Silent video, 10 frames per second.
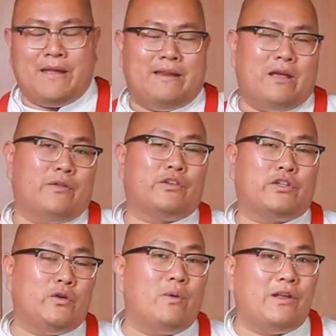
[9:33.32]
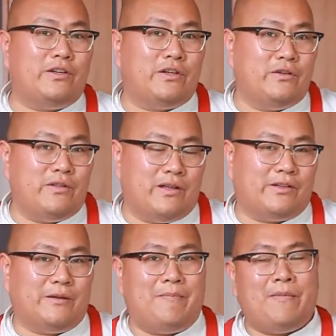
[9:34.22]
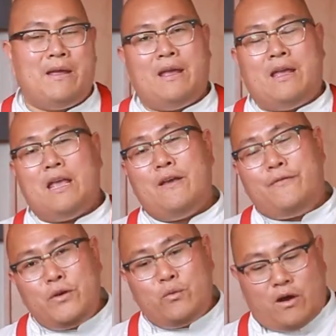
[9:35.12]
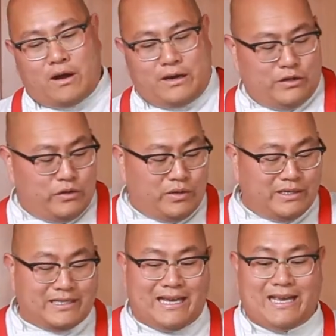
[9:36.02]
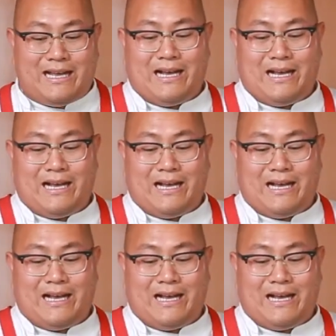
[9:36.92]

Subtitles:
now there's 2 ways you can do this. If you want, you could take